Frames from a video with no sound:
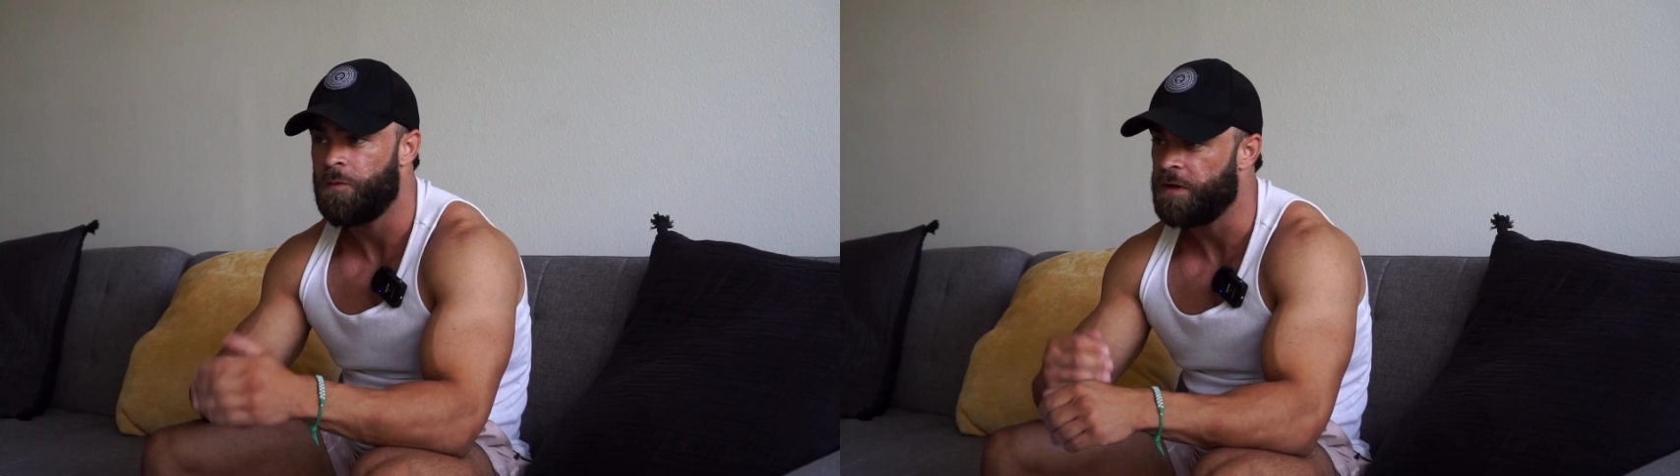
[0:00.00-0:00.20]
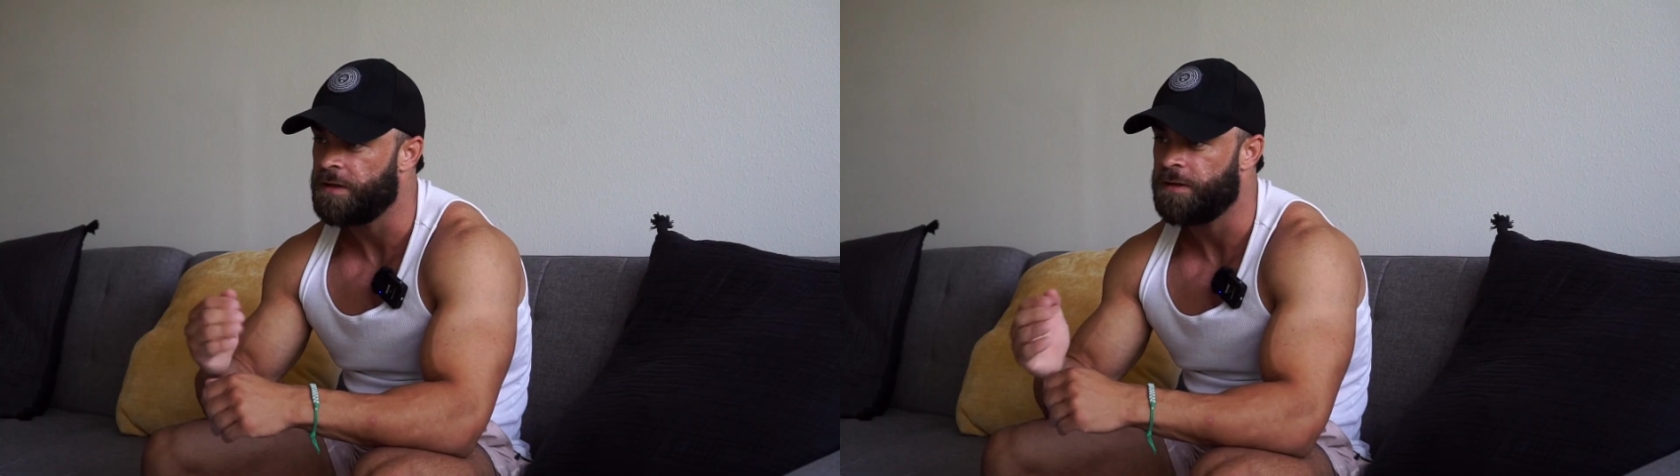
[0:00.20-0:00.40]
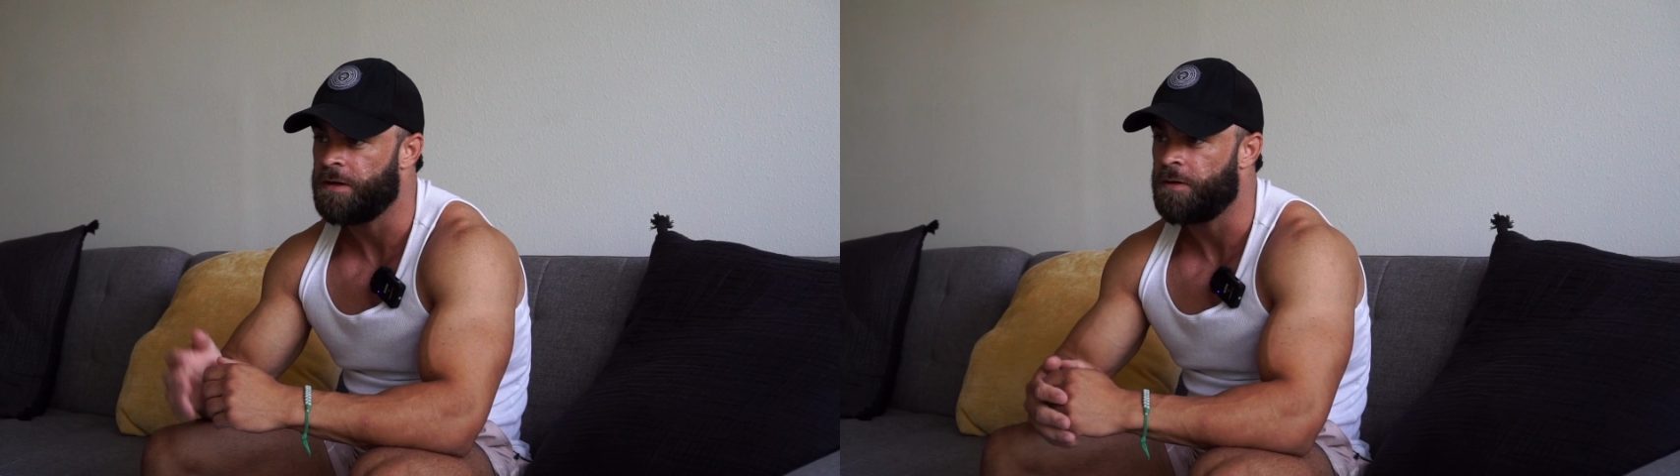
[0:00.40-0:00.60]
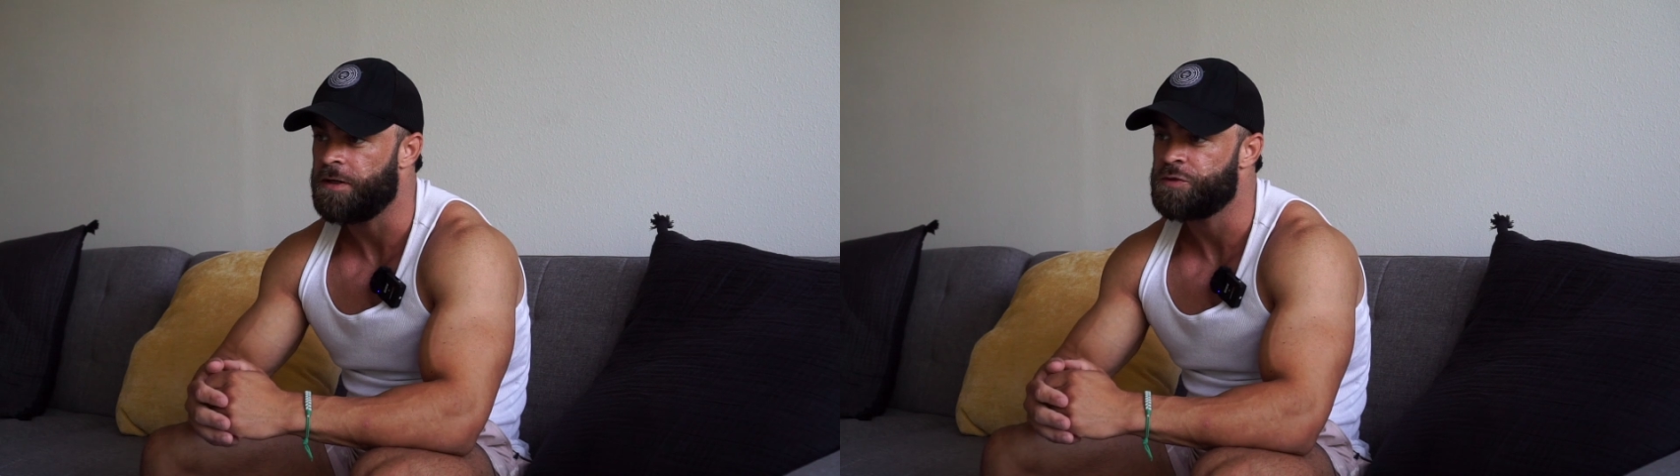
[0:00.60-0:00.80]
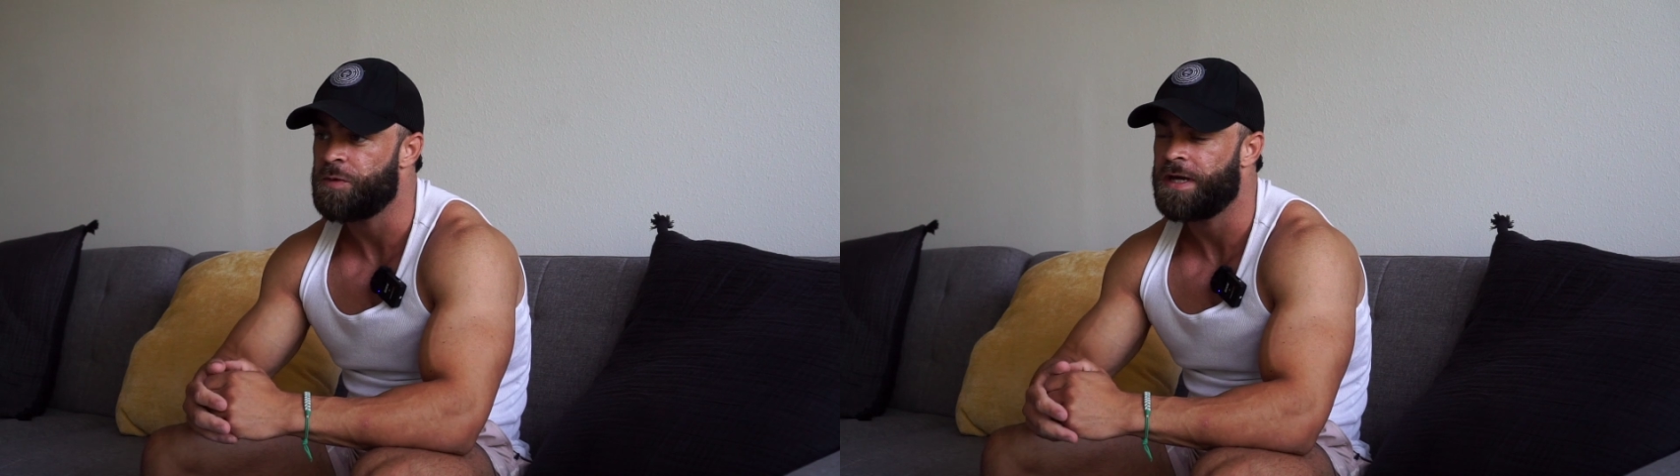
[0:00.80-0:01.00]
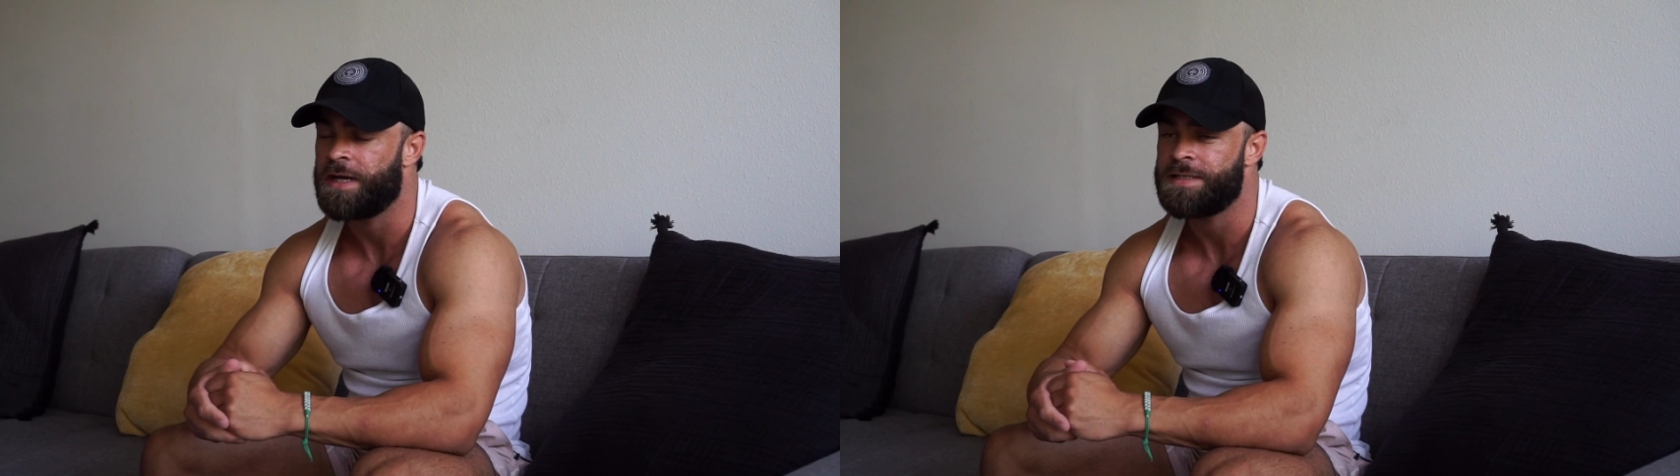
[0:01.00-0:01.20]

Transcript: each week at a